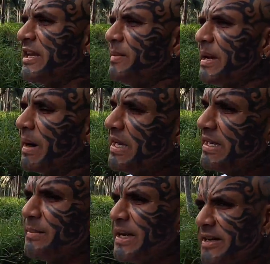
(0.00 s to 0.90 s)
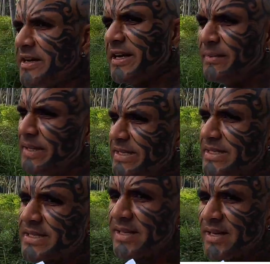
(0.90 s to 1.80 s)
he'll be a multimillionaire, he'll be
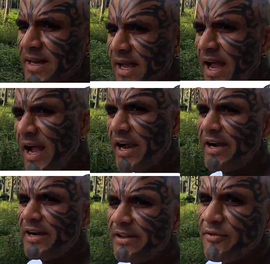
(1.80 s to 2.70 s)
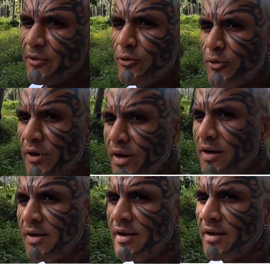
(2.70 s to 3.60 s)
this. And if you
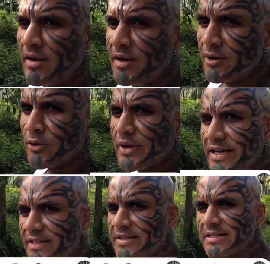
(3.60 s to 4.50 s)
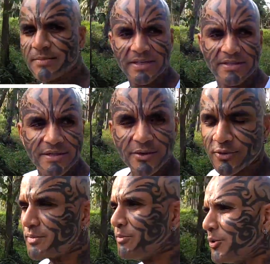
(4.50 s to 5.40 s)
donate this much
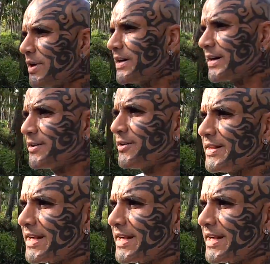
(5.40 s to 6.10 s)
to the poor and all